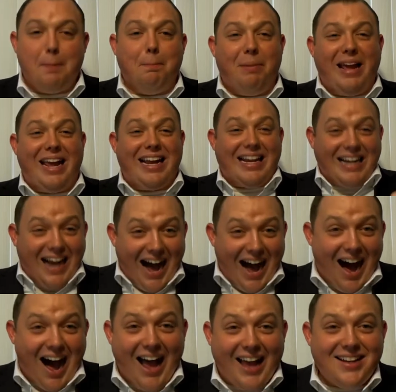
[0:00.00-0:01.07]
being
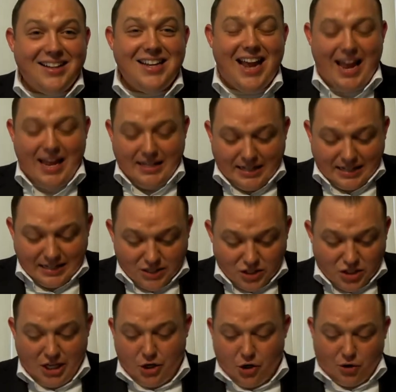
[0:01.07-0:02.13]
kind and
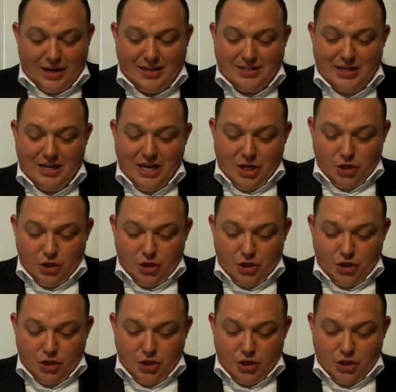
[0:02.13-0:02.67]
considerate